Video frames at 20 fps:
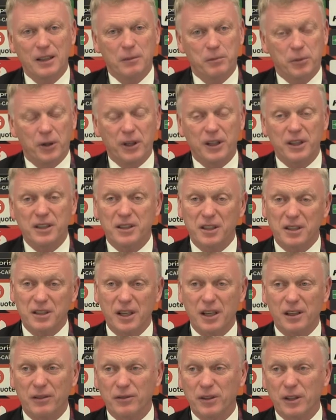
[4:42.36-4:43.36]
but he's
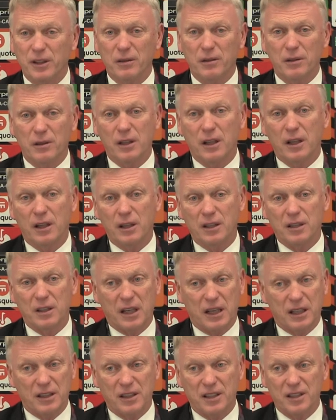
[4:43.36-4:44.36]
deserved it,
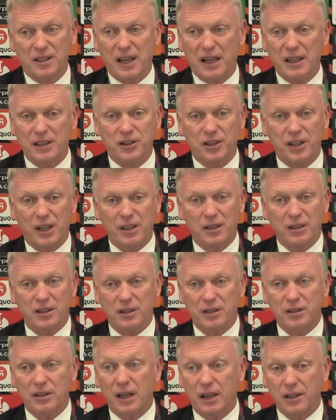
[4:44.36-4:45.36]
as is Dan
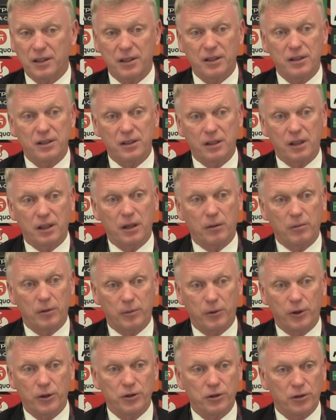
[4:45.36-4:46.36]
Chester's, as is a couple of
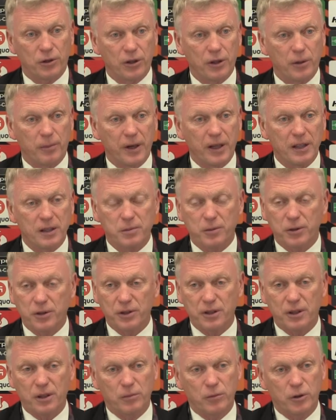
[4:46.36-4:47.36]
boys who are on the bench,
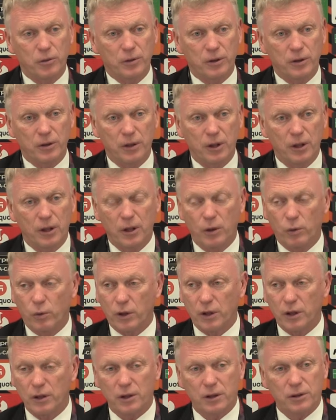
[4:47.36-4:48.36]
because at the moment,
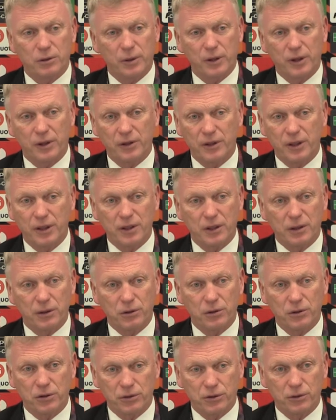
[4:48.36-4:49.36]
our under-23s are
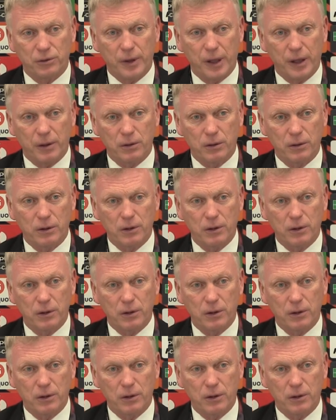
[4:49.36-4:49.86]
doing so well.